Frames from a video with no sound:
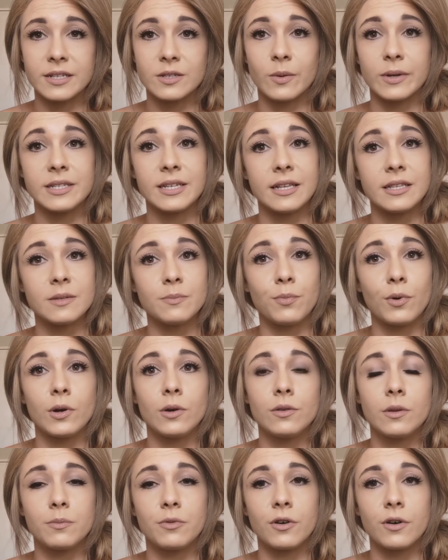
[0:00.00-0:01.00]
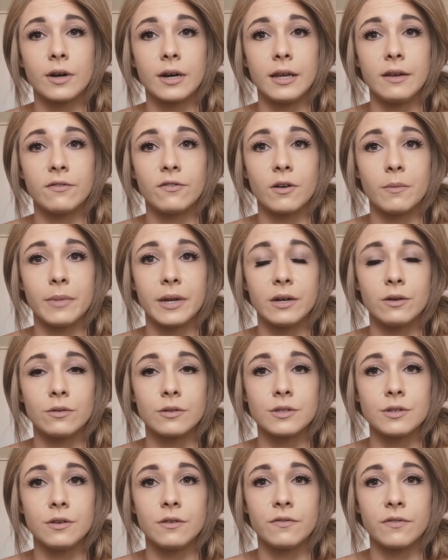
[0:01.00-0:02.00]
so I tend to boil the broccoli for a minute
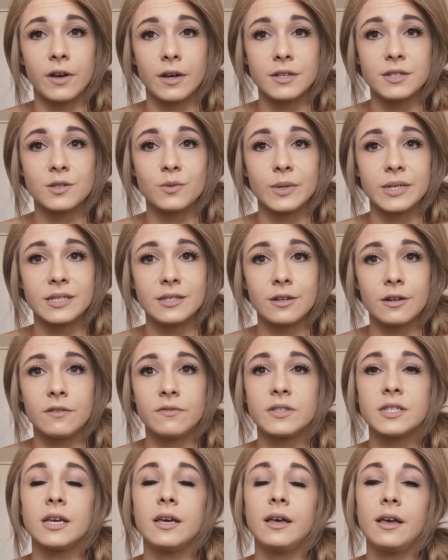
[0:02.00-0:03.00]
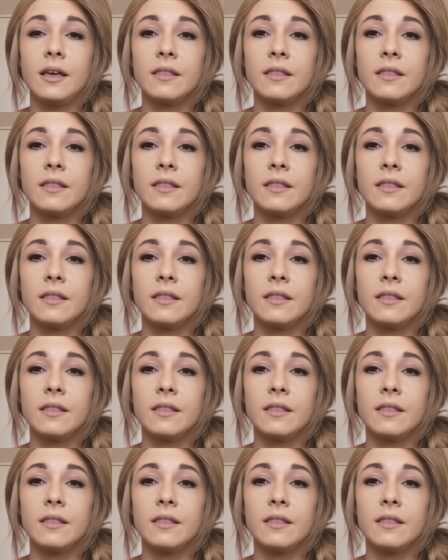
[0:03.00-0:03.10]
or two first so it's soft.